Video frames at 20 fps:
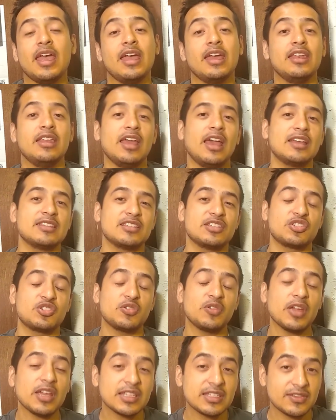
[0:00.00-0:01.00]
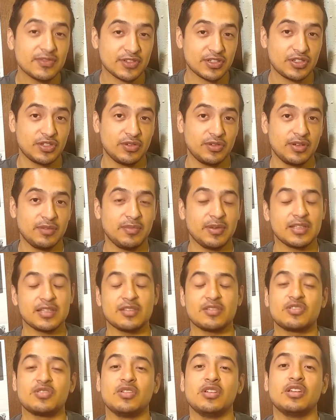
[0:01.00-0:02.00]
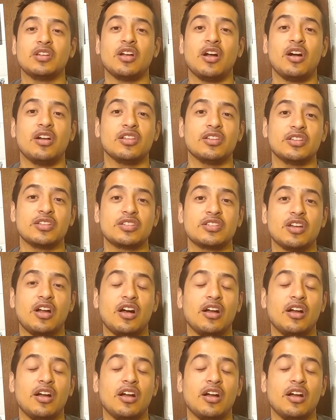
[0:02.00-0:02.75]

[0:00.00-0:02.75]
and as a transfer student, because I was doing college,